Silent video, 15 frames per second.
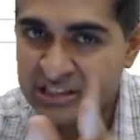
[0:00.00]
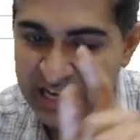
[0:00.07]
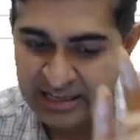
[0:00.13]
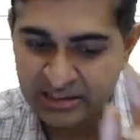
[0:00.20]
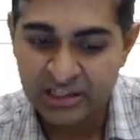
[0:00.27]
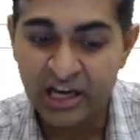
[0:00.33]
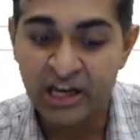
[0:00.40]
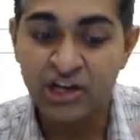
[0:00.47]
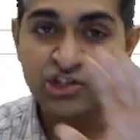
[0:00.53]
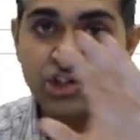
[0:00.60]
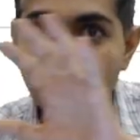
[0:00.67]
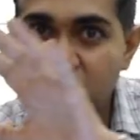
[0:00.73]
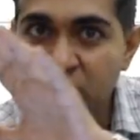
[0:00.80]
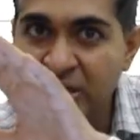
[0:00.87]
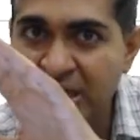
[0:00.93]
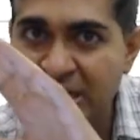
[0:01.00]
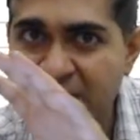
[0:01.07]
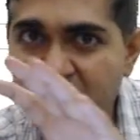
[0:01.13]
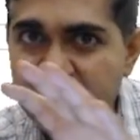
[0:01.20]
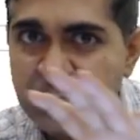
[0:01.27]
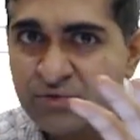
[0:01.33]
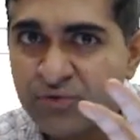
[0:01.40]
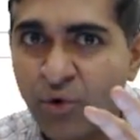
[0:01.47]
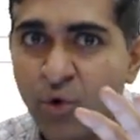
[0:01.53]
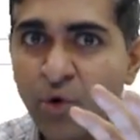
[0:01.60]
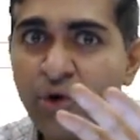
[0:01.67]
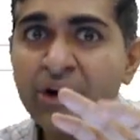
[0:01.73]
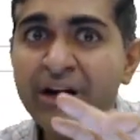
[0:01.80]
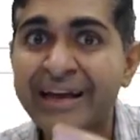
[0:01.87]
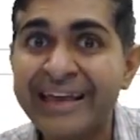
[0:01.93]
Yes, so these
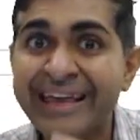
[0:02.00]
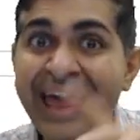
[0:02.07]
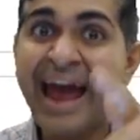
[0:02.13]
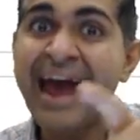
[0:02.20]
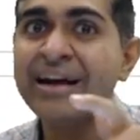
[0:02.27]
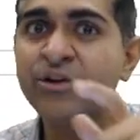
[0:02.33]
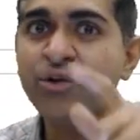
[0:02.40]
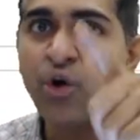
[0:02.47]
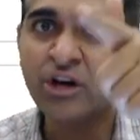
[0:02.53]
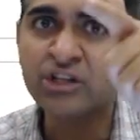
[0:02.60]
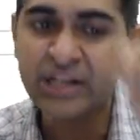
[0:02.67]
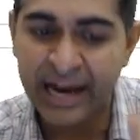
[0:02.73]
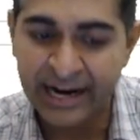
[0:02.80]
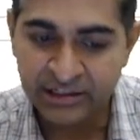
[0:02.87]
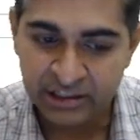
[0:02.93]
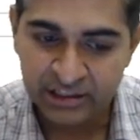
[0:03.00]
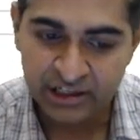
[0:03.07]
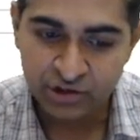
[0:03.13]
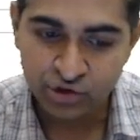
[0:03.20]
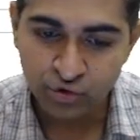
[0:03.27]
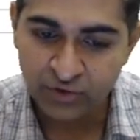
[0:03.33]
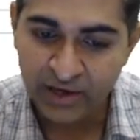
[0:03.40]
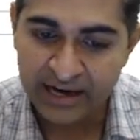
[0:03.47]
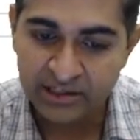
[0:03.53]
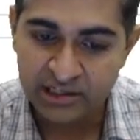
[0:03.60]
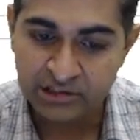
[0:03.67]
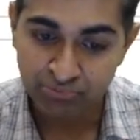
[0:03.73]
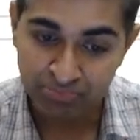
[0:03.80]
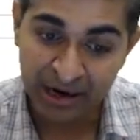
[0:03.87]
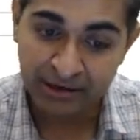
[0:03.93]
four can cause anterior
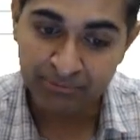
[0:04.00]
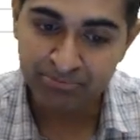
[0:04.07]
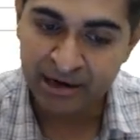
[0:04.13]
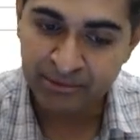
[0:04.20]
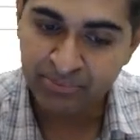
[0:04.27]
uveitis, but